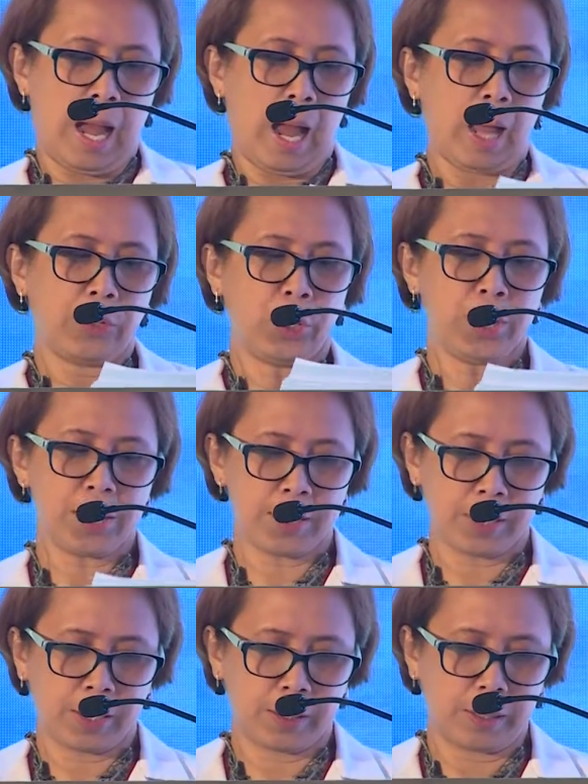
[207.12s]
A
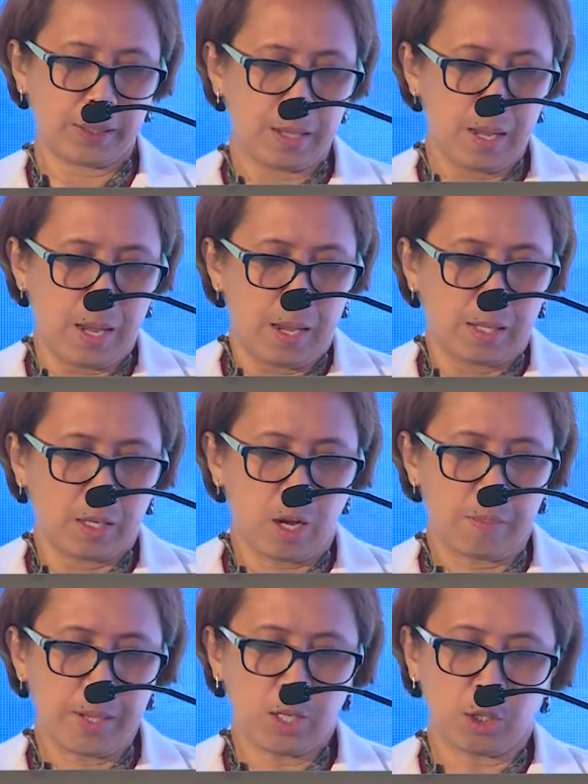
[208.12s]
nurse
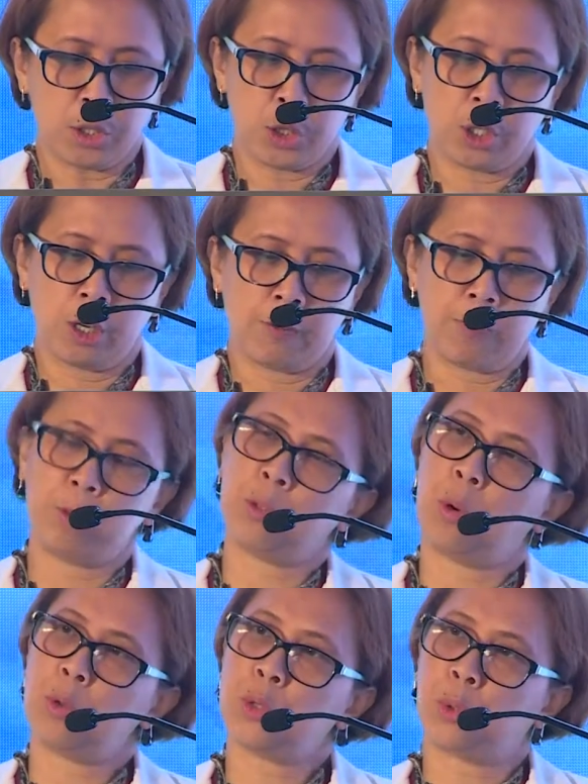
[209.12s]
coming on shift who
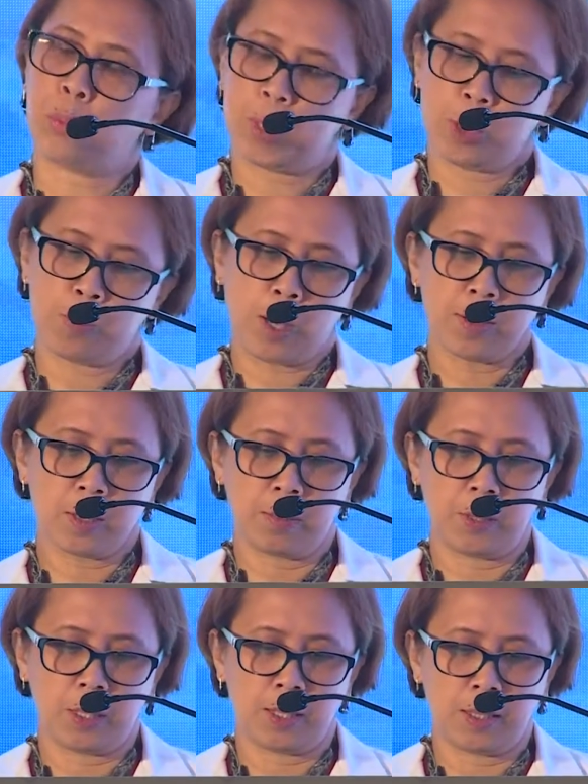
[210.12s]
knows her
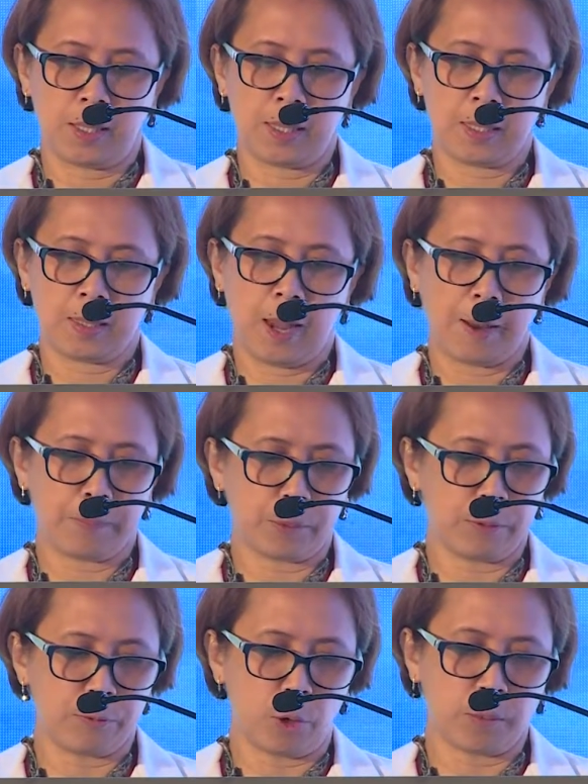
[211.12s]
responsibilities and
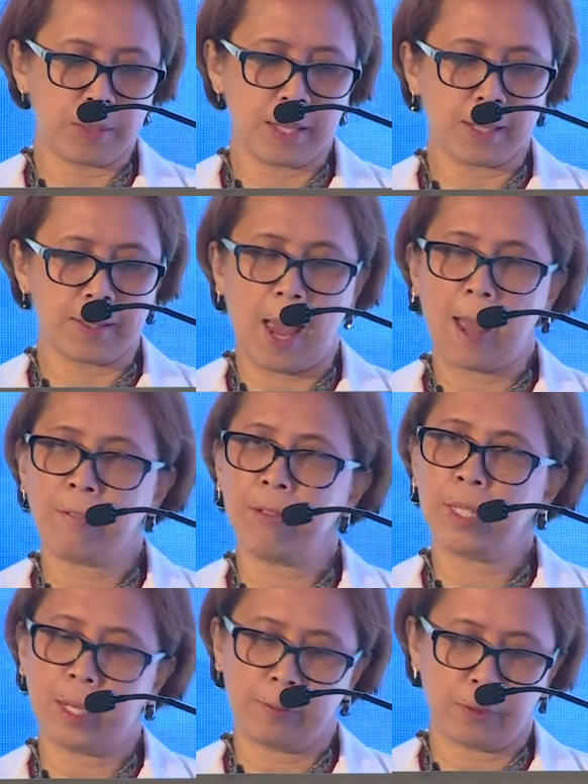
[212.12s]
performs as the
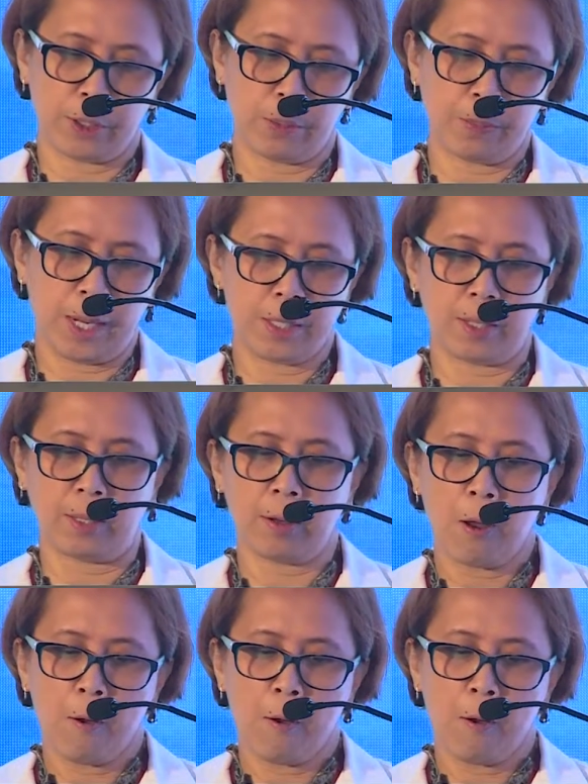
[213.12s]
advocate for the patient